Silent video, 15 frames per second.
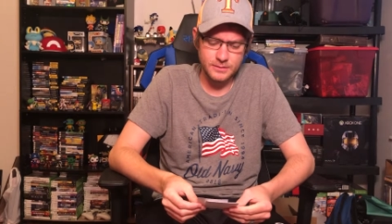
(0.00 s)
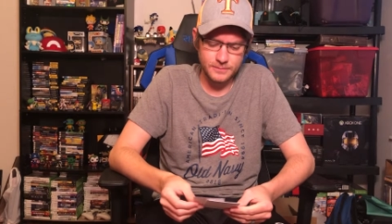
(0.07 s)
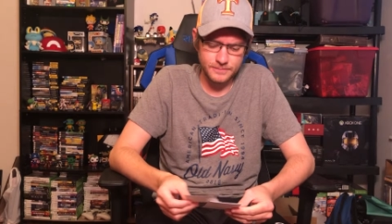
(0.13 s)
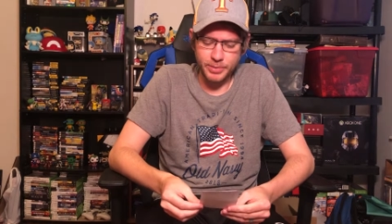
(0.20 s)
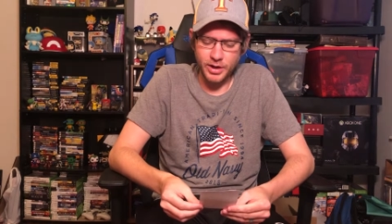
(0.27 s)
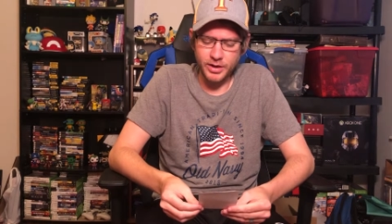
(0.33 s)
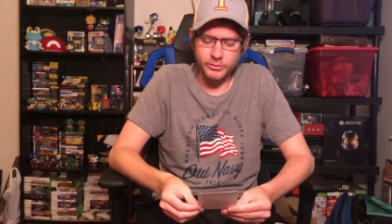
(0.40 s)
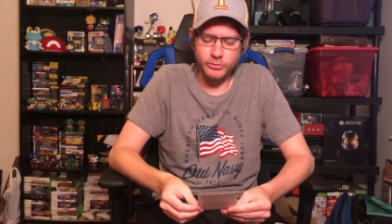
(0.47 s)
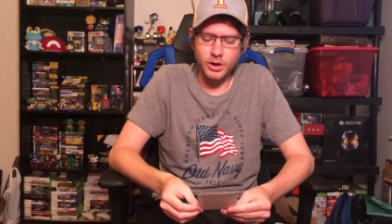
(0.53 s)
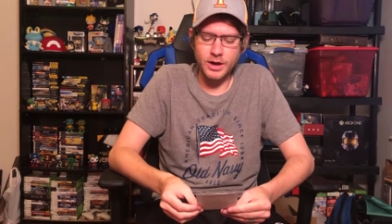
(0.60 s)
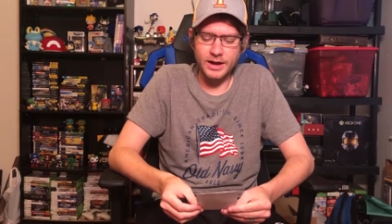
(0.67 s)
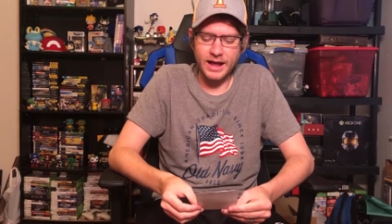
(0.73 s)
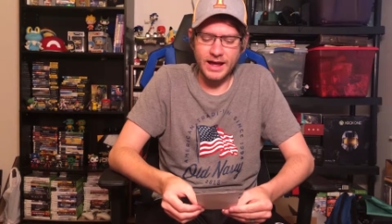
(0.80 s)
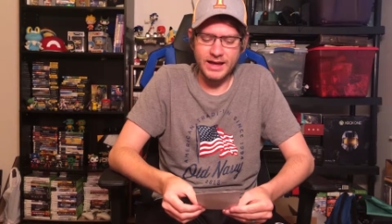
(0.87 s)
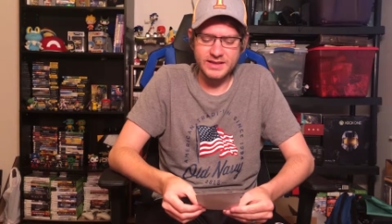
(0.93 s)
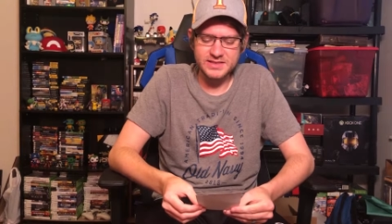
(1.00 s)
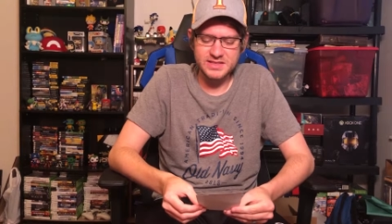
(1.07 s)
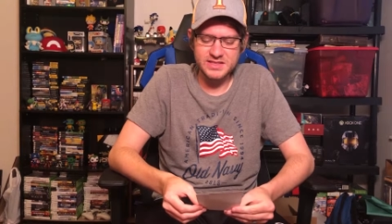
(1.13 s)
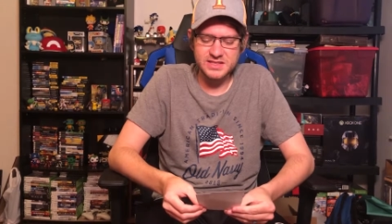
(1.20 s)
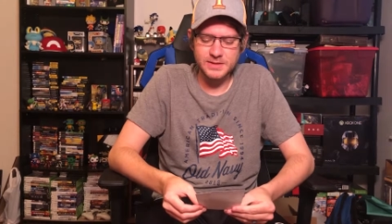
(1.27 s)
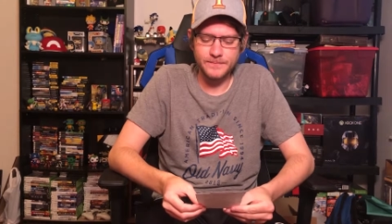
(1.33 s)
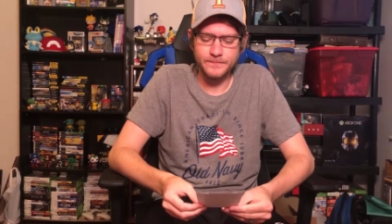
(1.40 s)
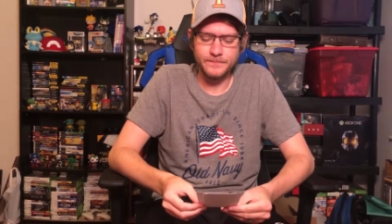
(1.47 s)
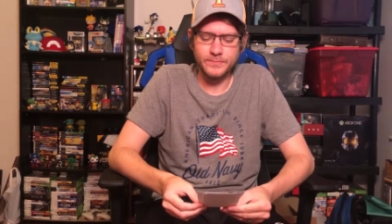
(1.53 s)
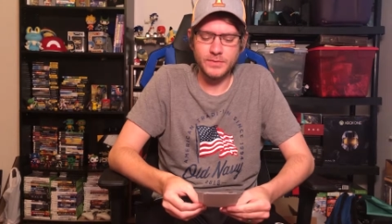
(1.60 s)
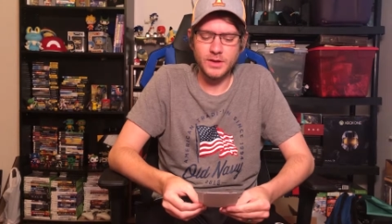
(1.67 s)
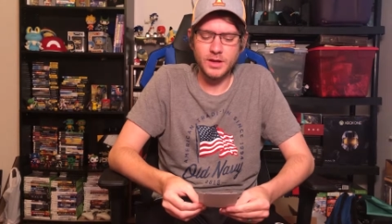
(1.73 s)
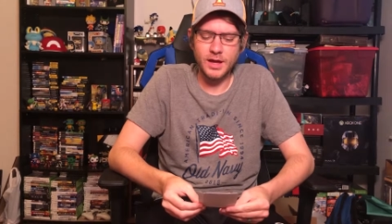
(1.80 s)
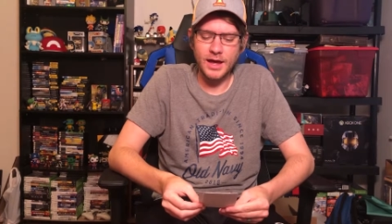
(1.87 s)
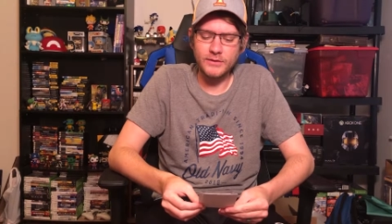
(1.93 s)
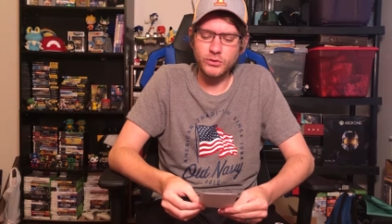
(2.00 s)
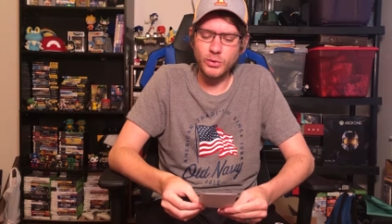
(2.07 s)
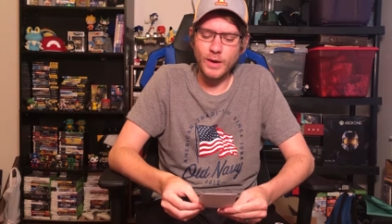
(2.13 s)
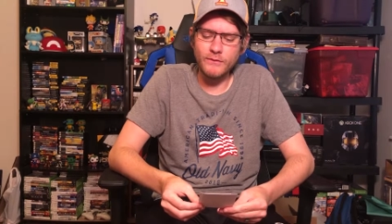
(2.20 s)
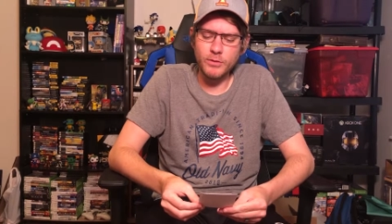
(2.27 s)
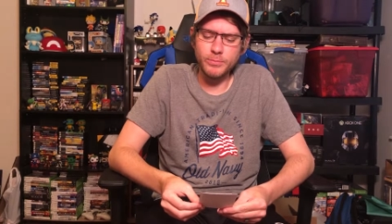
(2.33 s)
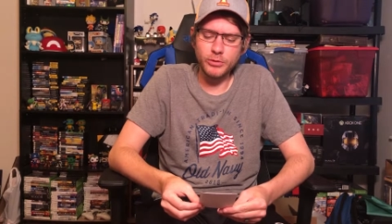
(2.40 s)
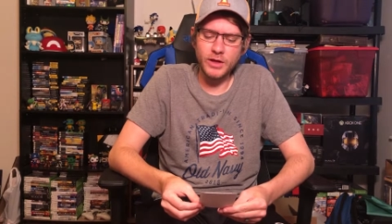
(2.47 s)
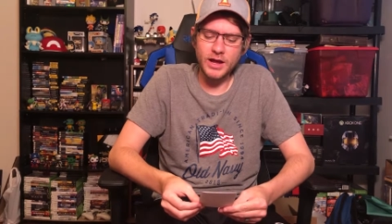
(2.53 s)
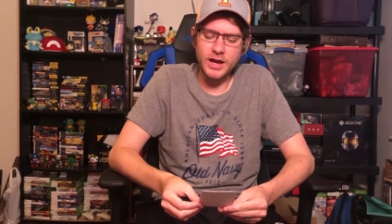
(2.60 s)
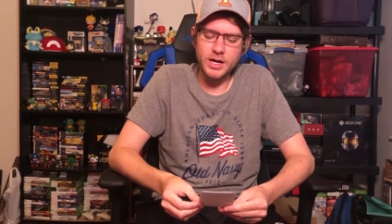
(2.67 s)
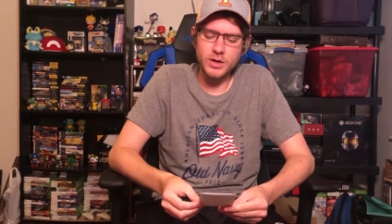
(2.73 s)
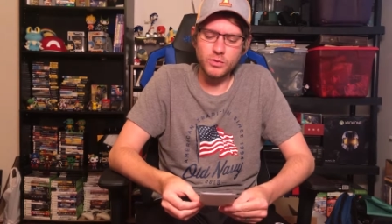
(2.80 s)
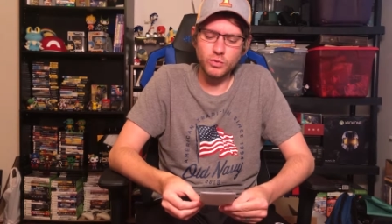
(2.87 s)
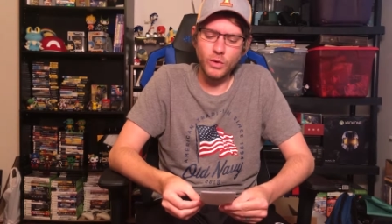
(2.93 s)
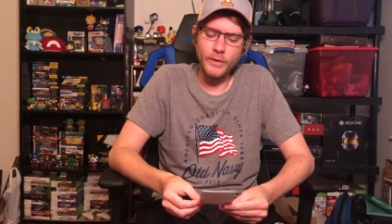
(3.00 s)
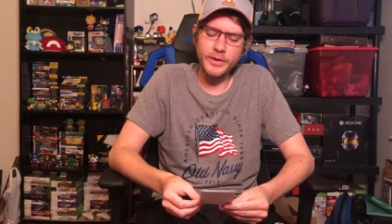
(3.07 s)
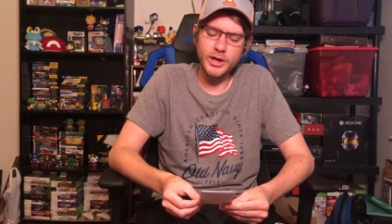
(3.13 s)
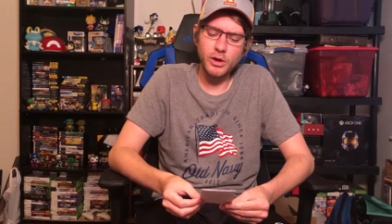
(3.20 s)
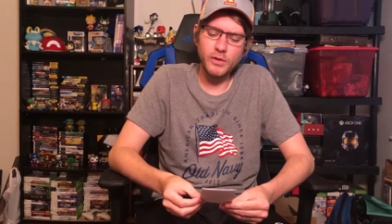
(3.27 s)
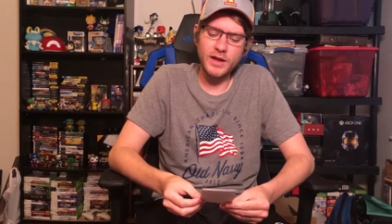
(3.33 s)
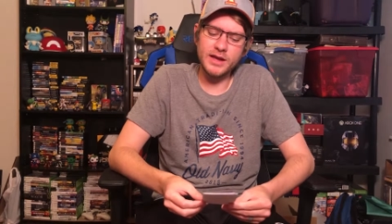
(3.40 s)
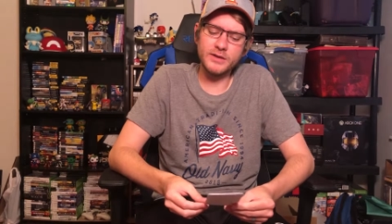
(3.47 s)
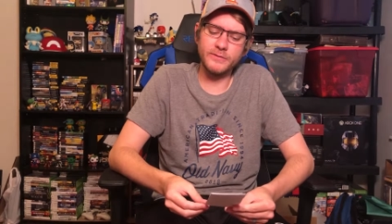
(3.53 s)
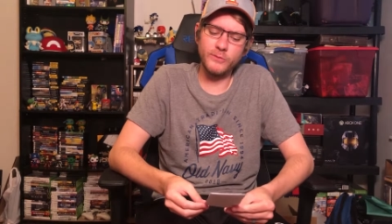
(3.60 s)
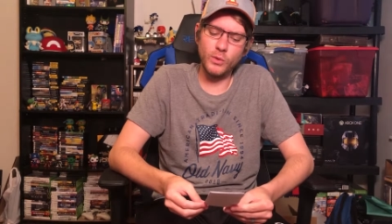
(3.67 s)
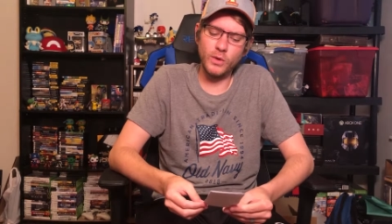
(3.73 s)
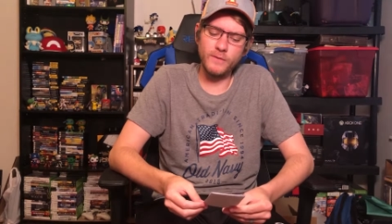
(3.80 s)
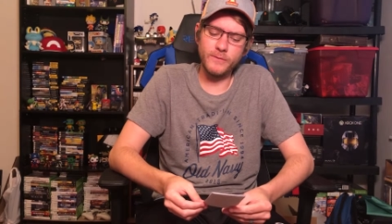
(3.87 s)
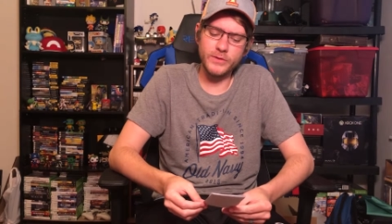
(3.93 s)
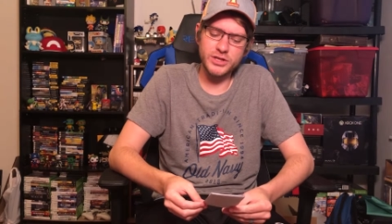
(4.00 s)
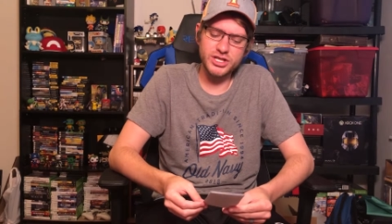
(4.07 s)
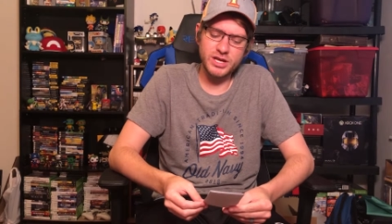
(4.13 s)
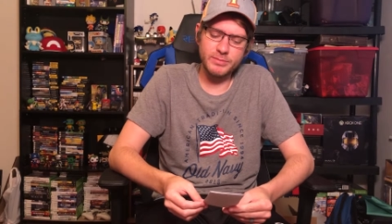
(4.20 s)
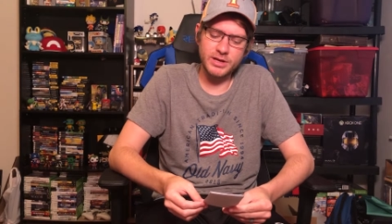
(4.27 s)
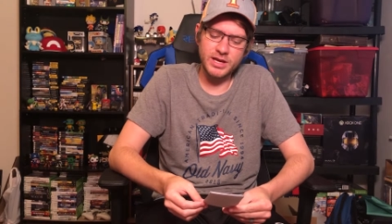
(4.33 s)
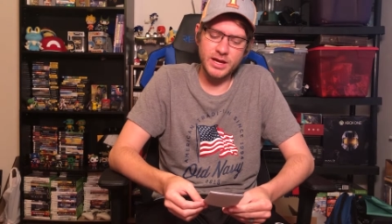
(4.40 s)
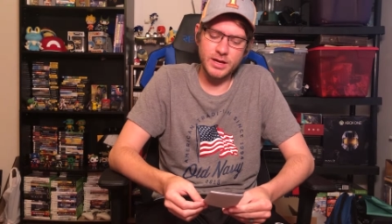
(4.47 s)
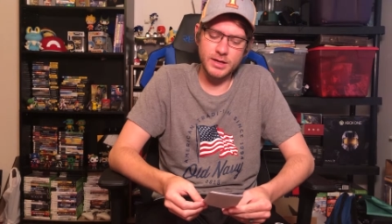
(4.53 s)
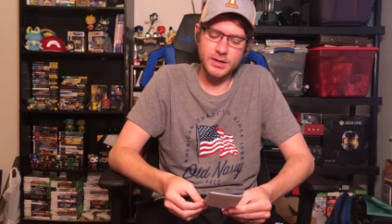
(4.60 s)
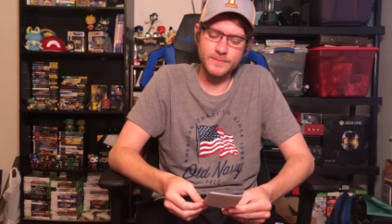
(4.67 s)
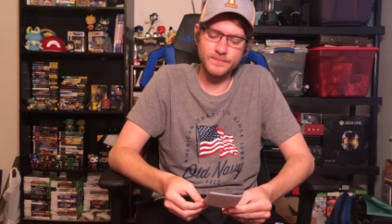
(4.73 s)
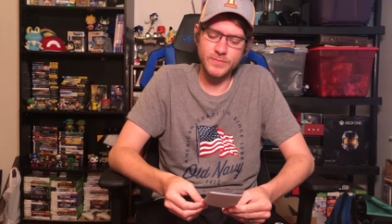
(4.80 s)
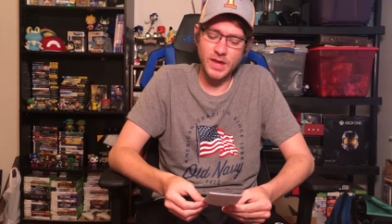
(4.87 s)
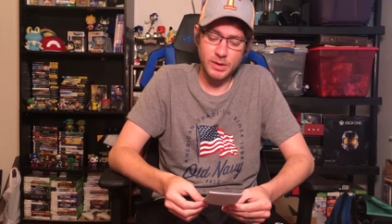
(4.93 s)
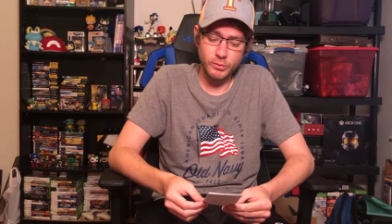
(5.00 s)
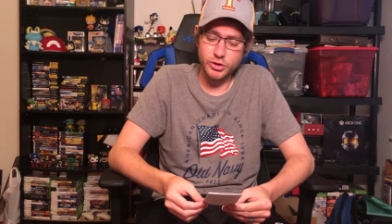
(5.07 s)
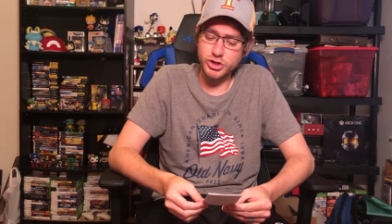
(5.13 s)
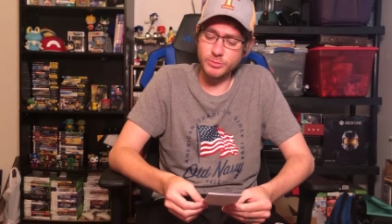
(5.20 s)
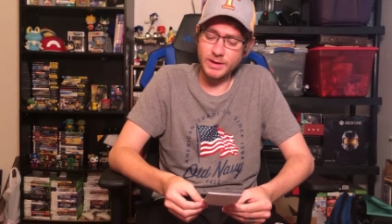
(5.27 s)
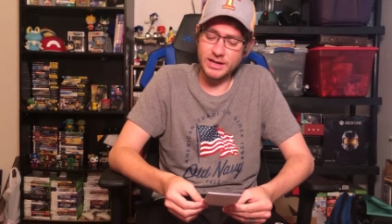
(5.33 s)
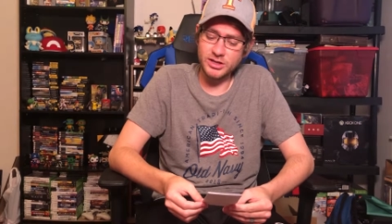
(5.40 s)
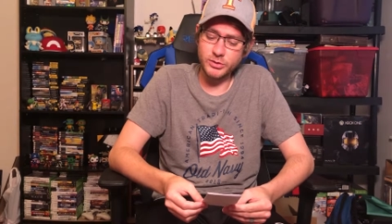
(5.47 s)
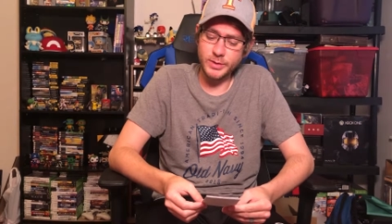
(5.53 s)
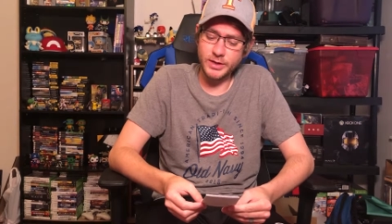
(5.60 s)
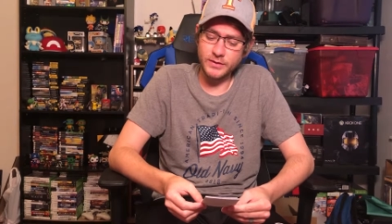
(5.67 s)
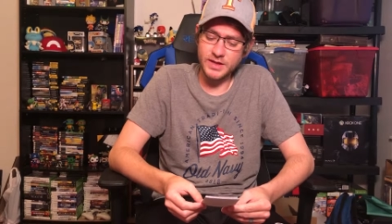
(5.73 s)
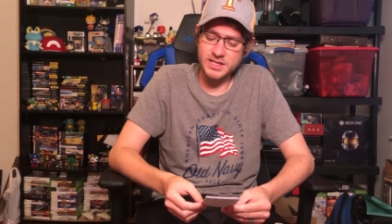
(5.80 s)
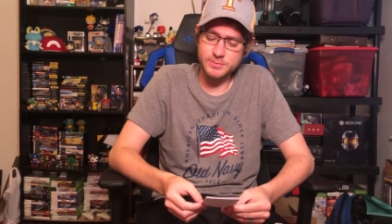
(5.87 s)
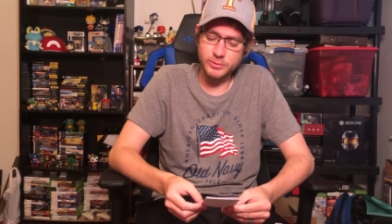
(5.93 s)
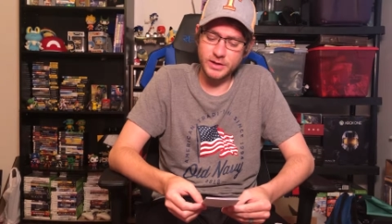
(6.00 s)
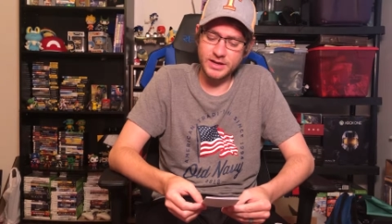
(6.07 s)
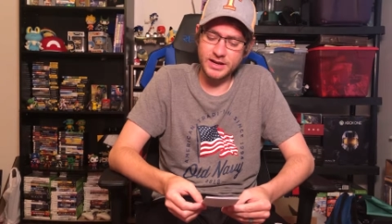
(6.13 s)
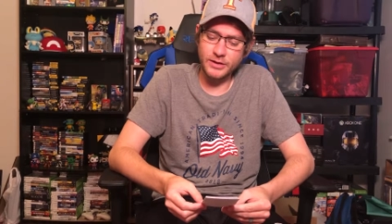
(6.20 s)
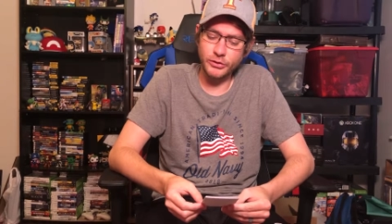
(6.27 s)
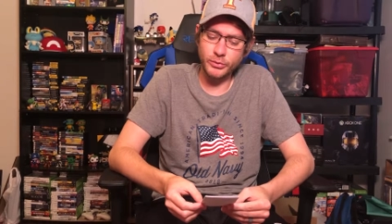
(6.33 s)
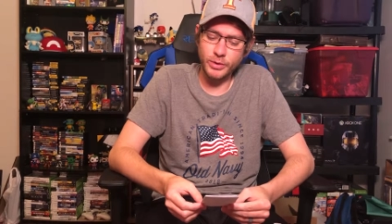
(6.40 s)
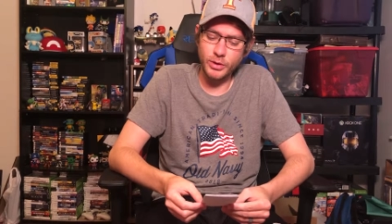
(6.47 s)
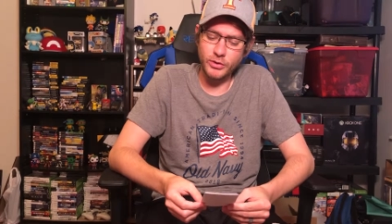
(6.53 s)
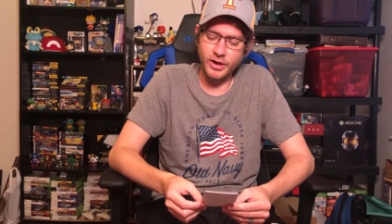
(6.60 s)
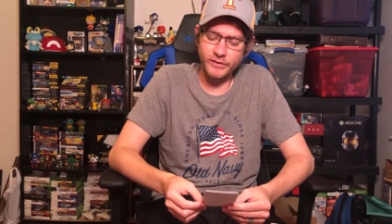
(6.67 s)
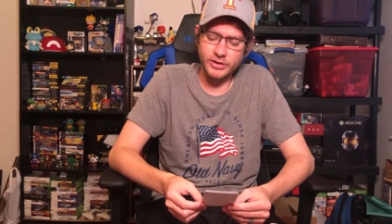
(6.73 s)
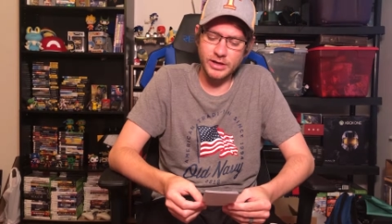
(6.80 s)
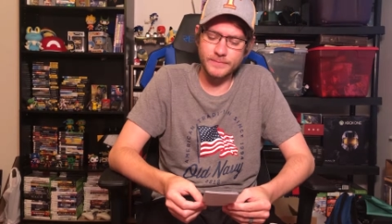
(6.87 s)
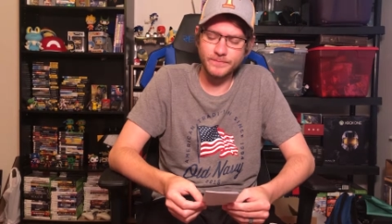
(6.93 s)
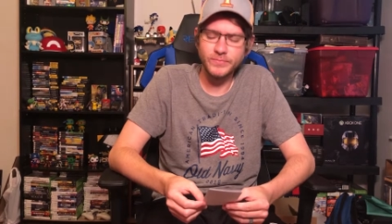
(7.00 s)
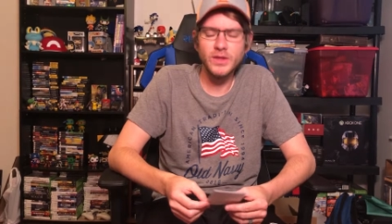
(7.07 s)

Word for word: Pot Rot asks, have you ever played Wario Land four for the G B A, and would you mind doing a Let's Play down the road of it?